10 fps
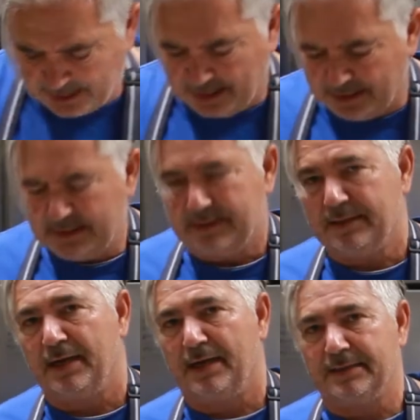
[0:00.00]
And this is the
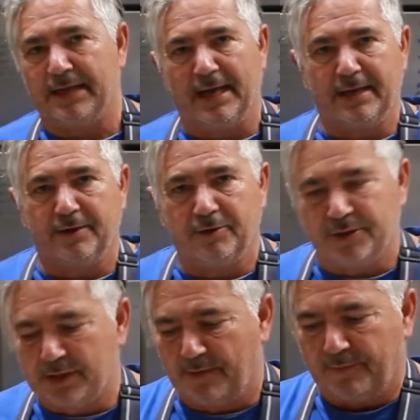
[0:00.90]
lasagna you
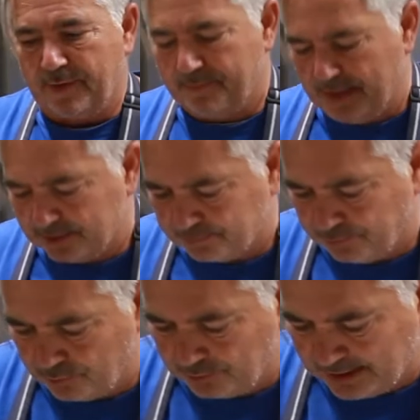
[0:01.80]
serve with a big
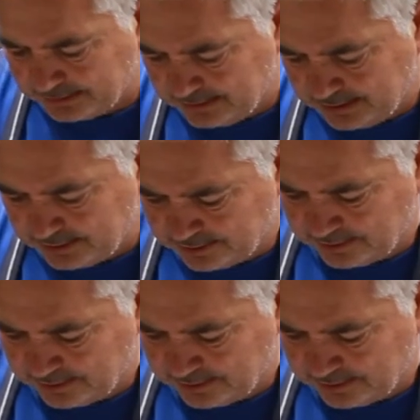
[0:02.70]
spoon like this.